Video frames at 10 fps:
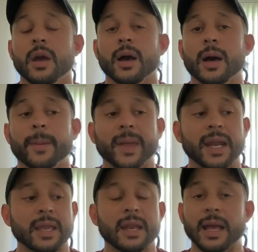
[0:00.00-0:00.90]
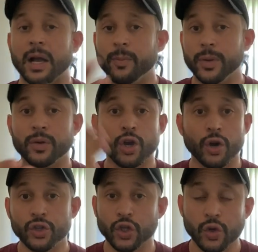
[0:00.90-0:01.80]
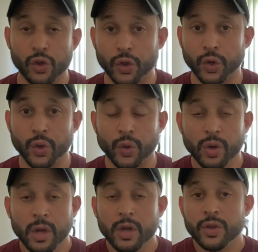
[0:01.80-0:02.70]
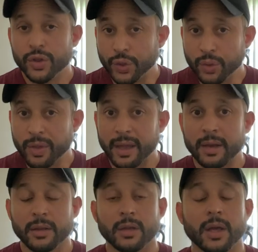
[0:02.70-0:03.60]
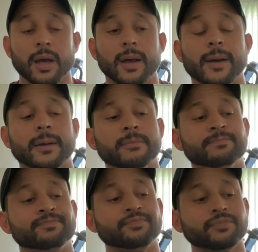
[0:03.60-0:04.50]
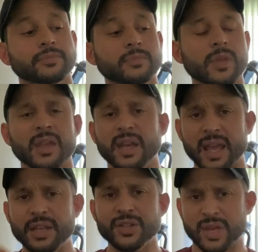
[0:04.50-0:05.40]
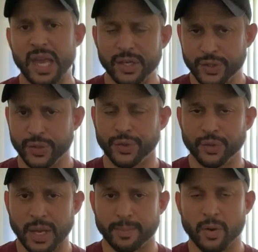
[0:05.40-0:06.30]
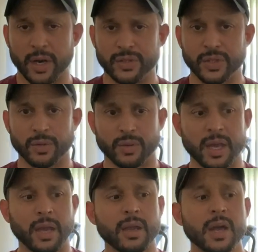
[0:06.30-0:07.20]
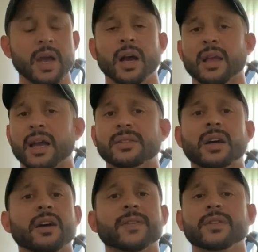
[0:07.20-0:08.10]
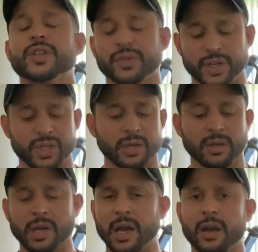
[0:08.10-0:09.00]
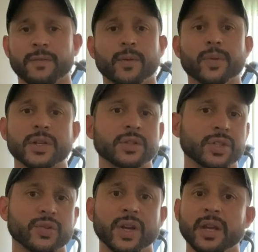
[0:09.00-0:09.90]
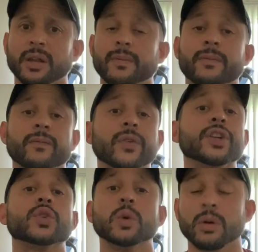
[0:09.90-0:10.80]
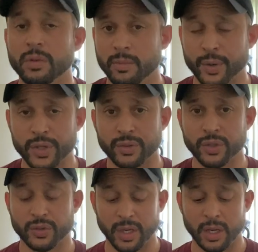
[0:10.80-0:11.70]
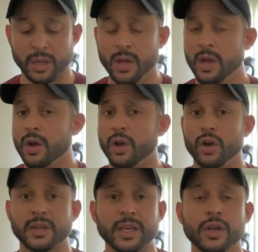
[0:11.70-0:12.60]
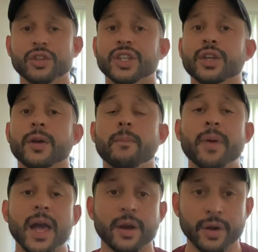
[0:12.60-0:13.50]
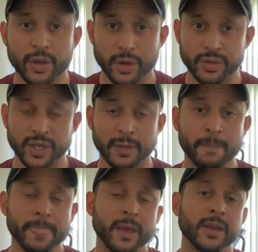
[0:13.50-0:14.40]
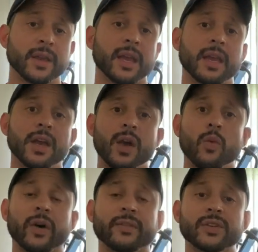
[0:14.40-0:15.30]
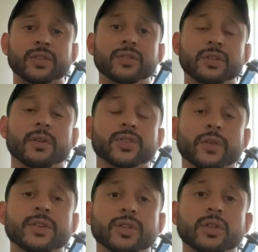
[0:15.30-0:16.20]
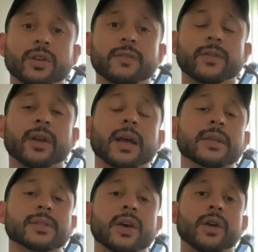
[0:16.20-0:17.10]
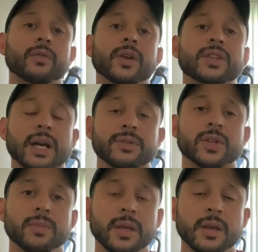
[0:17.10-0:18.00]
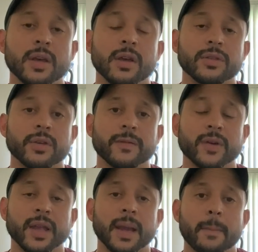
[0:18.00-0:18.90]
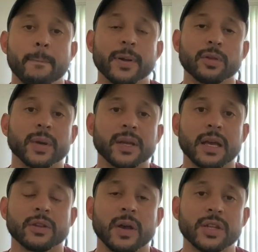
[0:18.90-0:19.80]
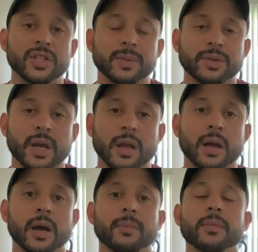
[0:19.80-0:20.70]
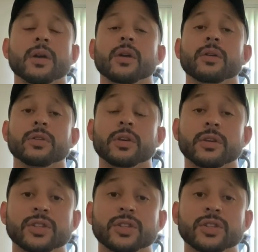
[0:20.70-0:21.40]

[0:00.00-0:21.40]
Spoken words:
and I can help you and coach you through that, and educate you through that part too, okay? Guys, I offer nutrition, I offer personal training, virtual personal training, online coaching, competitor coaching, okay? Whatever service you're looking for, guys, reach out to me. Don't forget, builtbynando@gmail.com. You can